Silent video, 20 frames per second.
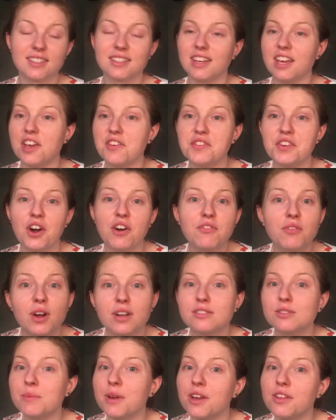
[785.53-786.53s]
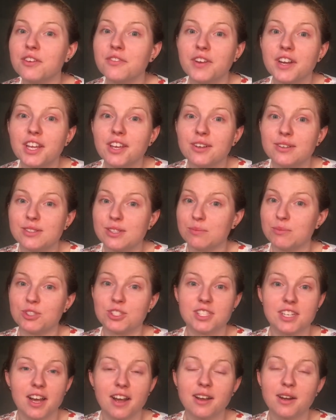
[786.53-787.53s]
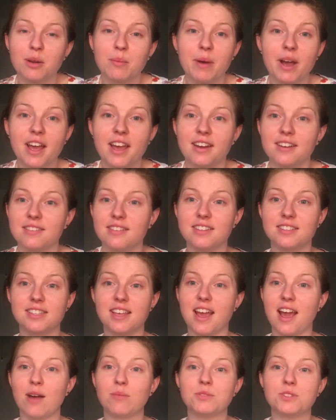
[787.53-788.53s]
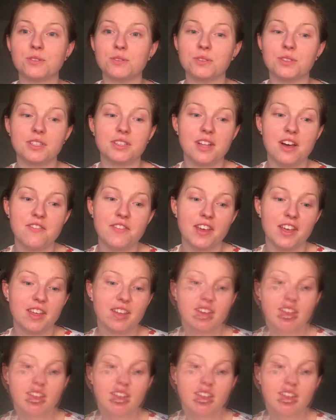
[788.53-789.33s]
if y'all watch my other videos, I'm just not gonna buy it unless I absolutely love it.